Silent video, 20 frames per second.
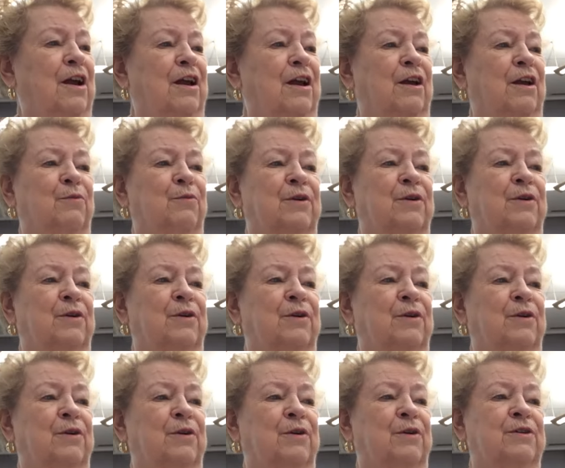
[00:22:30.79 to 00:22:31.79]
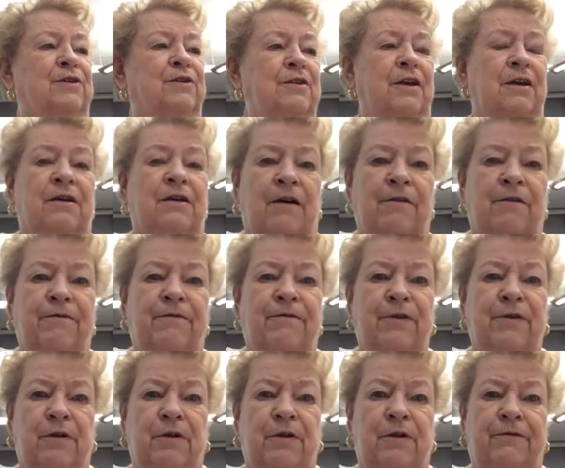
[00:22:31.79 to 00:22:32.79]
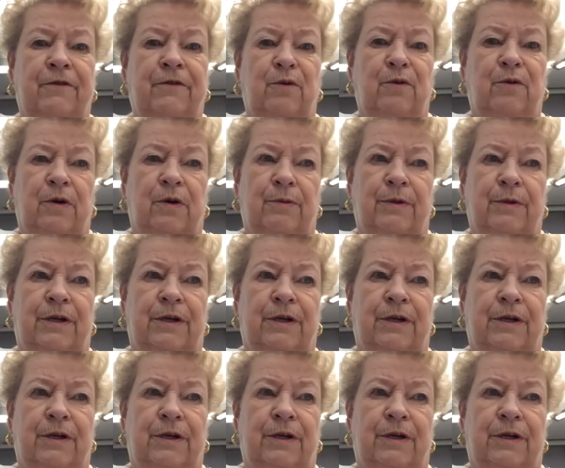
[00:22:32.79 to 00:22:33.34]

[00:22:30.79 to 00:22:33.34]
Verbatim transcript: it was easy and comfortable for